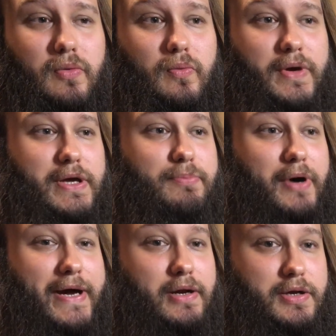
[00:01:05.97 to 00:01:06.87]
We
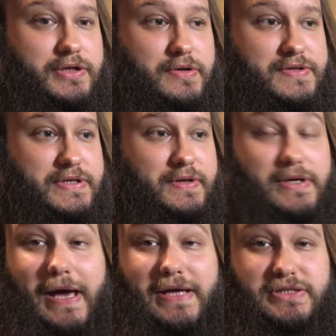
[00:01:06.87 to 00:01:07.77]
plan on using
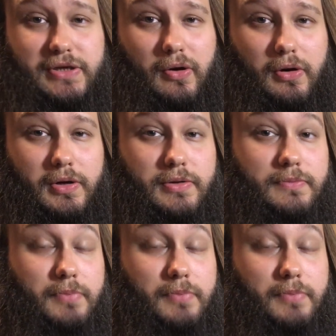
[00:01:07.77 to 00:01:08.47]
the H&R